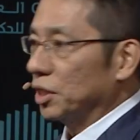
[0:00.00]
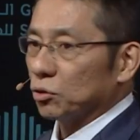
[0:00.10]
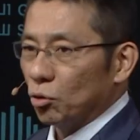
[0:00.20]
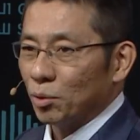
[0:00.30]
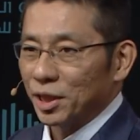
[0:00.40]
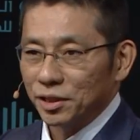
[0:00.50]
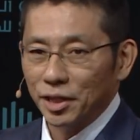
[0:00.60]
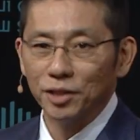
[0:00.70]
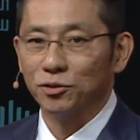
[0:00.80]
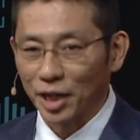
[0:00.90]
is over in
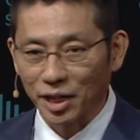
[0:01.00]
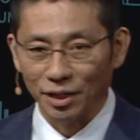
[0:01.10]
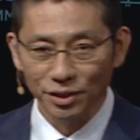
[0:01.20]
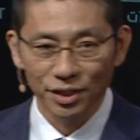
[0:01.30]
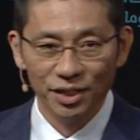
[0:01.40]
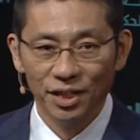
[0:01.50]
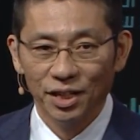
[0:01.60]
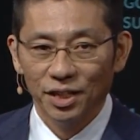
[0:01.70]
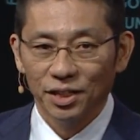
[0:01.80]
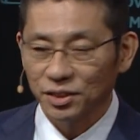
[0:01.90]
8 seconds,
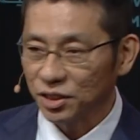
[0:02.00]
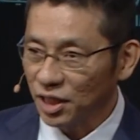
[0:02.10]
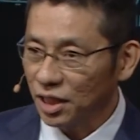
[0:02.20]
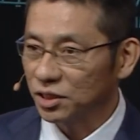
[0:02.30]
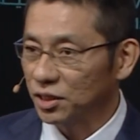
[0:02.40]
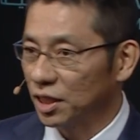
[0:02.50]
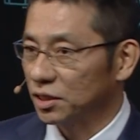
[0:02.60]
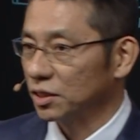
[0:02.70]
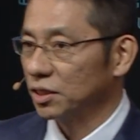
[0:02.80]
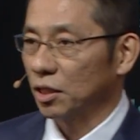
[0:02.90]
the judge
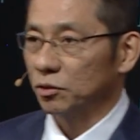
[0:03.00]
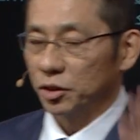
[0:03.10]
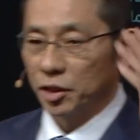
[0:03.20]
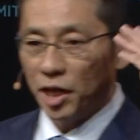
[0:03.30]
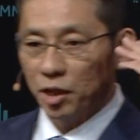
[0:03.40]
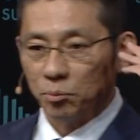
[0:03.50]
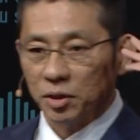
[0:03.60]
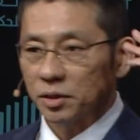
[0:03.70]
says the name,